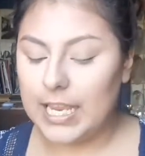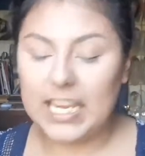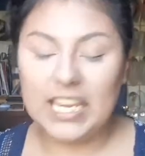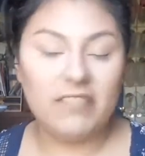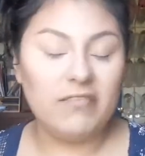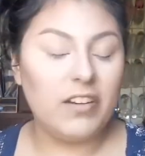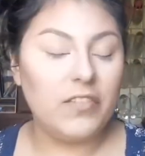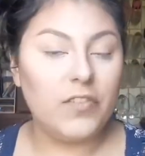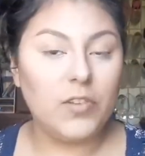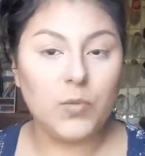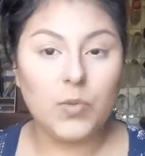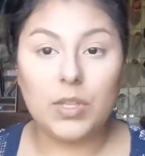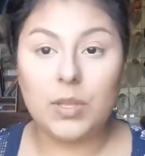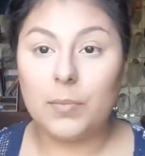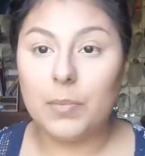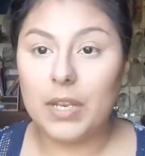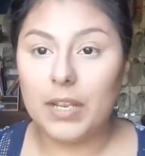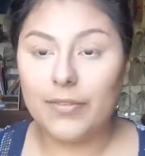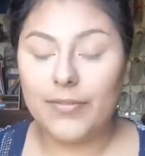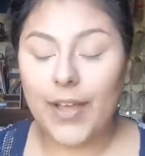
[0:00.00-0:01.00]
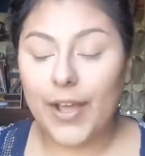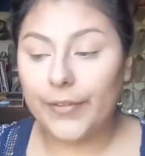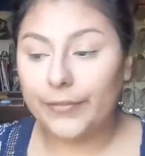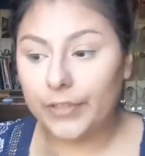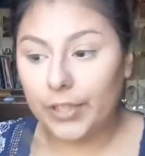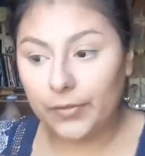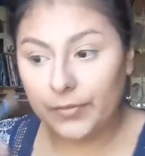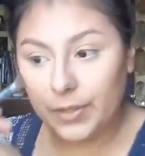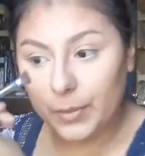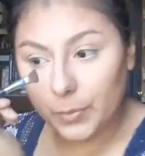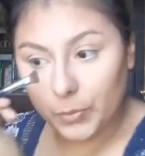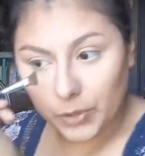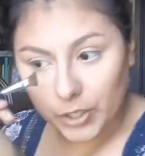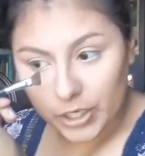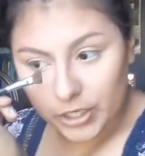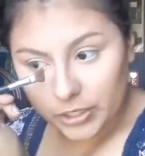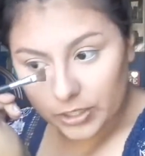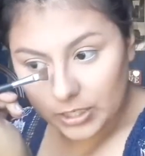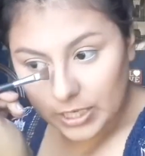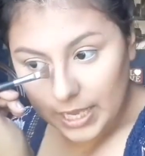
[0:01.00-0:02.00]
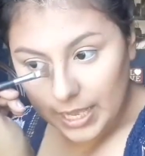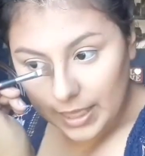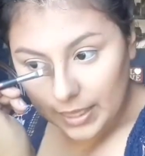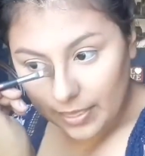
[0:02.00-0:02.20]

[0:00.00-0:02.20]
even if it's with a big fat fluffy brush.